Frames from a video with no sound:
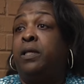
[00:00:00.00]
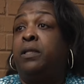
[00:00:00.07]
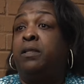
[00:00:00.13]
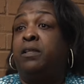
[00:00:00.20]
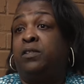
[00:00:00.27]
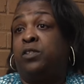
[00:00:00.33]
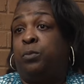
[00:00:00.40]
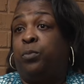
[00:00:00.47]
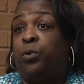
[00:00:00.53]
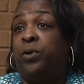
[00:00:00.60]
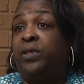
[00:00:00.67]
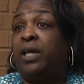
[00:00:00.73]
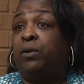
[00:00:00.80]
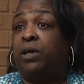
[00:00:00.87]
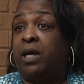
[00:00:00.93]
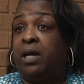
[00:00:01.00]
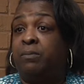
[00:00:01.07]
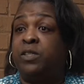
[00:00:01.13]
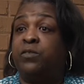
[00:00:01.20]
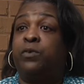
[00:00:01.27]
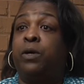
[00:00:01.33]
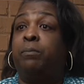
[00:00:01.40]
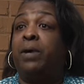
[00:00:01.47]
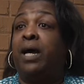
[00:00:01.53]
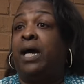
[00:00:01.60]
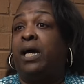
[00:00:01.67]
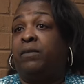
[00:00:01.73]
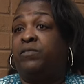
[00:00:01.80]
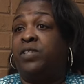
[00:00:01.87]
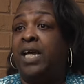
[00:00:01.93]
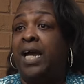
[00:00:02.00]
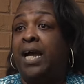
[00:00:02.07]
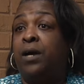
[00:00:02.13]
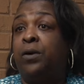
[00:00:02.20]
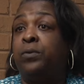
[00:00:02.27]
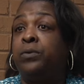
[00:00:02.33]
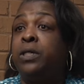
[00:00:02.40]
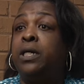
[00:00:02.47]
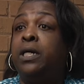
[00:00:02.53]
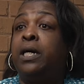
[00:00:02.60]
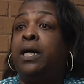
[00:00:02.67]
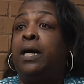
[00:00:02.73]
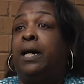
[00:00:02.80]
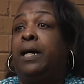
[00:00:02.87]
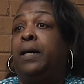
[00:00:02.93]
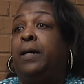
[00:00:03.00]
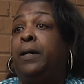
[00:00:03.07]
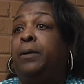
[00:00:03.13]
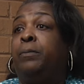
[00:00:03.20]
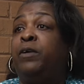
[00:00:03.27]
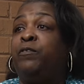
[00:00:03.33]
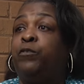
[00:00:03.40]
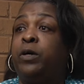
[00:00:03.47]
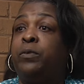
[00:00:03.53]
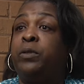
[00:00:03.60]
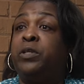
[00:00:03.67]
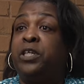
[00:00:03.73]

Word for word: and the support that comes from out of town um, and from the